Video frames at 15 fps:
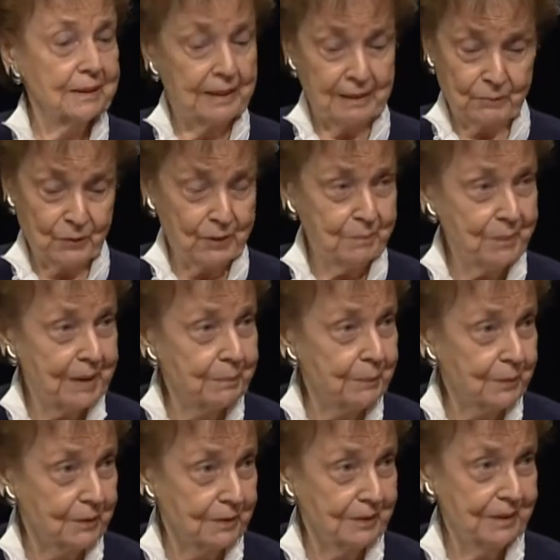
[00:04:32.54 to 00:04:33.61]
and
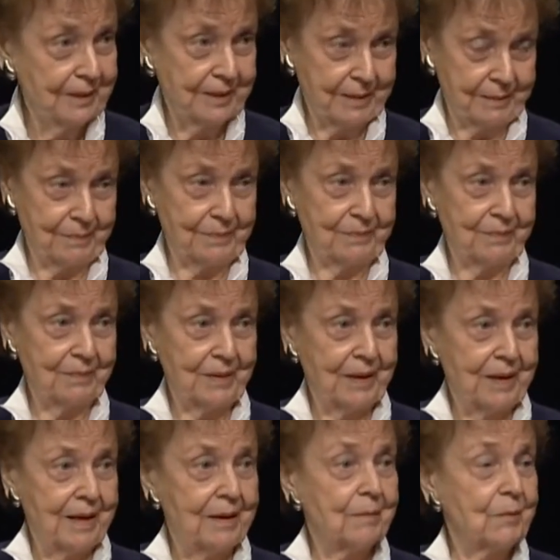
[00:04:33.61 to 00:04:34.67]
remember him.
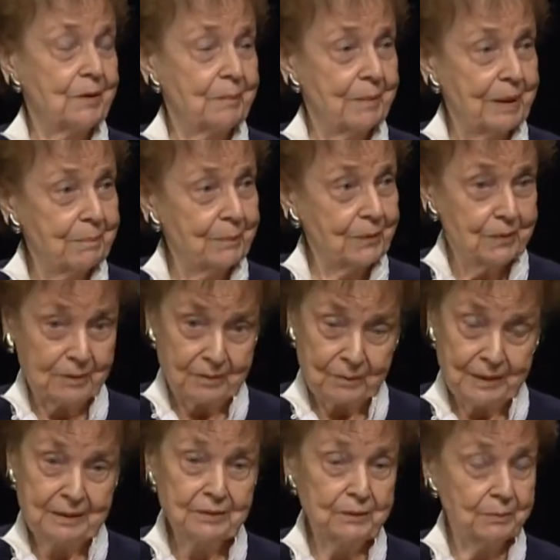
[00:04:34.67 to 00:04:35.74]
Remember,
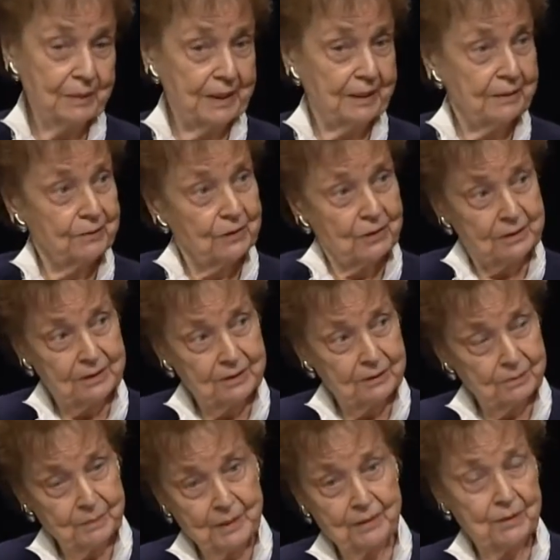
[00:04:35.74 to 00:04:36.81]
well, you might have
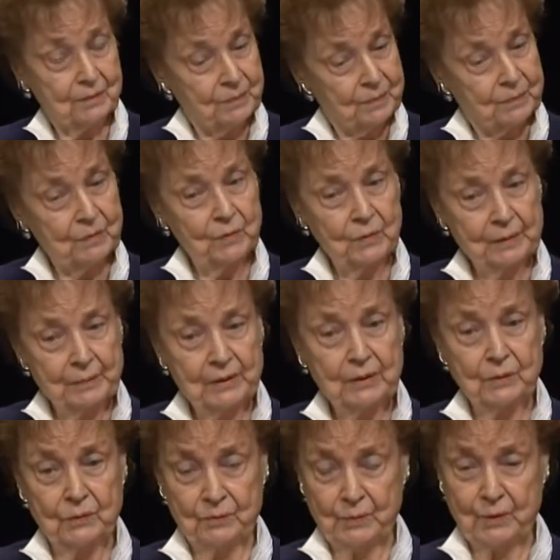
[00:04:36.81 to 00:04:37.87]
lost your mother. Women
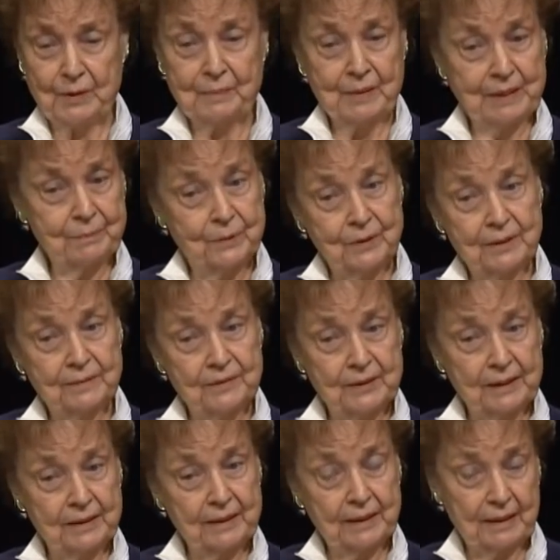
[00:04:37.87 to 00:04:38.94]
who have bought my book have
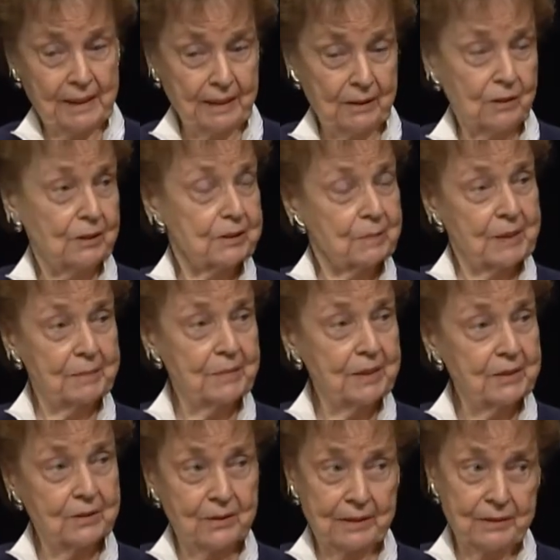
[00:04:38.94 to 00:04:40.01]
said that I lost my
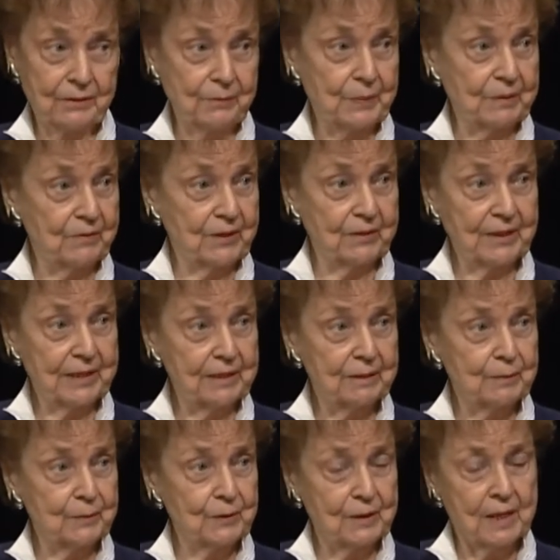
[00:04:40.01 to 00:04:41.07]
mother, and you've been very
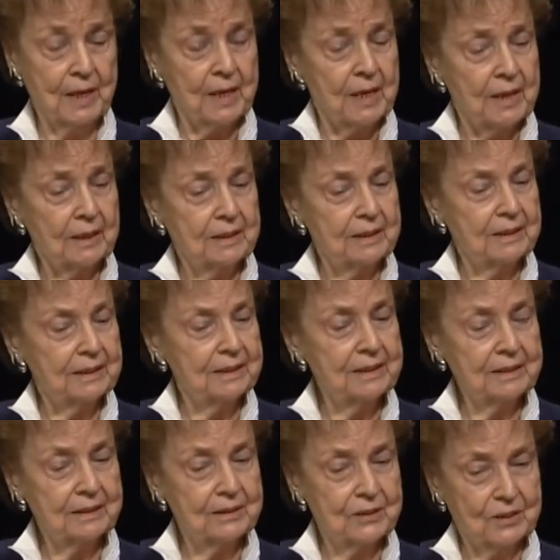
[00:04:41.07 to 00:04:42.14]
helpful. It
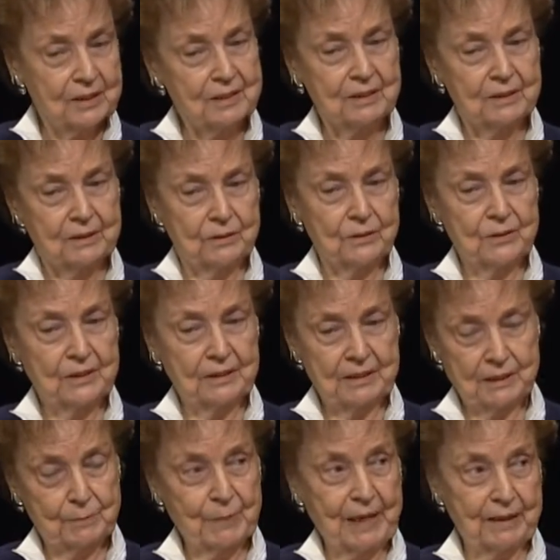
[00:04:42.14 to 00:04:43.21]
isn't just losing
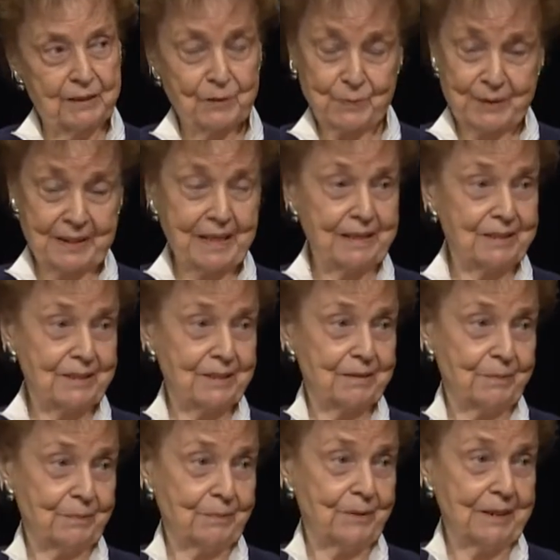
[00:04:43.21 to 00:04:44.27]
a spouse, but
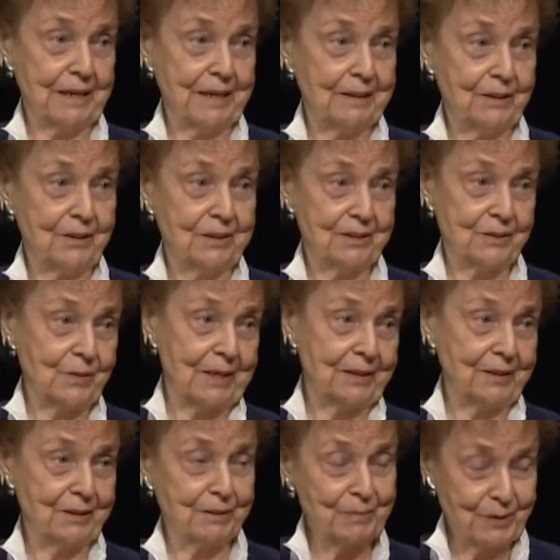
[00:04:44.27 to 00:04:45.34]
that's what I lost, so I
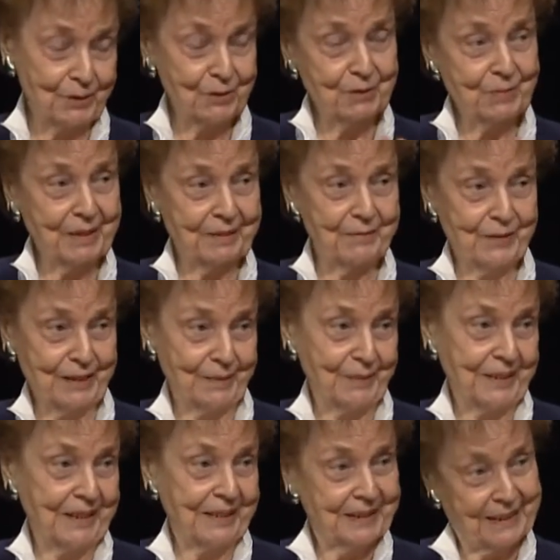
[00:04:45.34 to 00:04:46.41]
lost most of my
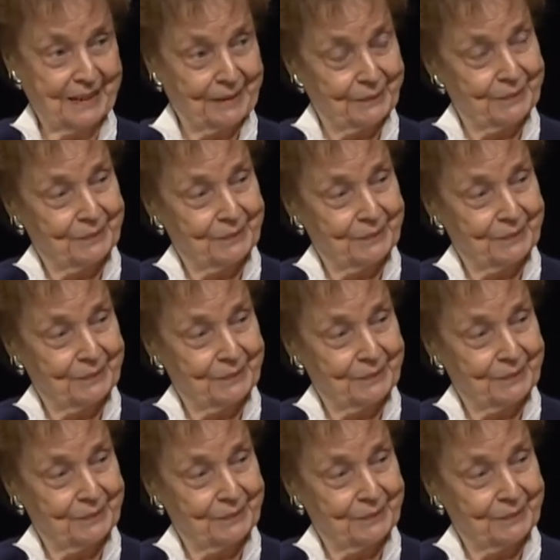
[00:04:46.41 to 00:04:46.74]
family anyhow.